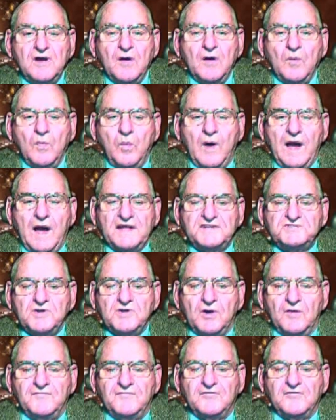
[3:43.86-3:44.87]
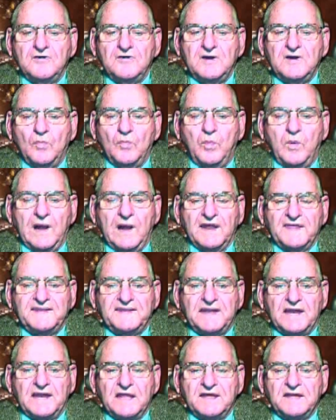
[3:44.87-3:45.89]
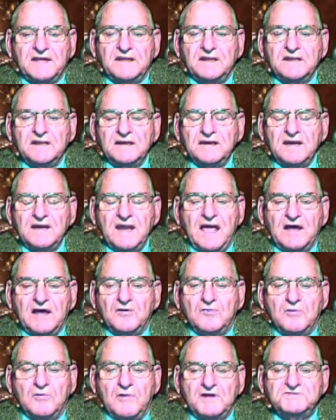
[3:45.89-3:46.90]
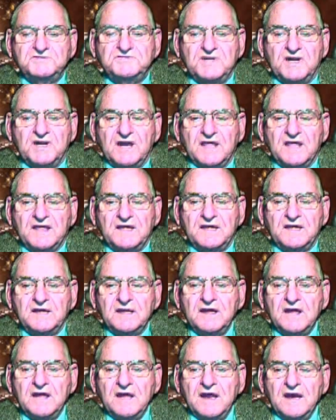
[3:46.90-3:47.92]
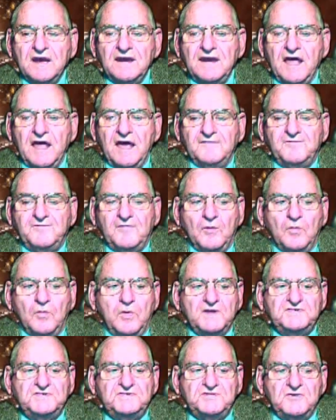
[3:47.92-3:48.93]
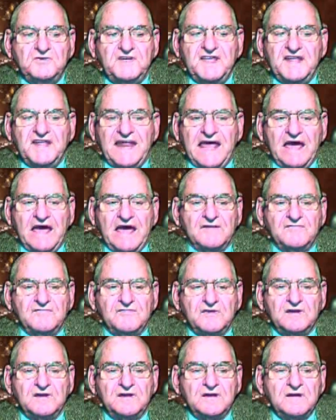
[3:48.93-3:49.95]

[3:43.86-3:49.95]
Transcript: Watch over it willingly, not grudgingly, not for what you get out of it,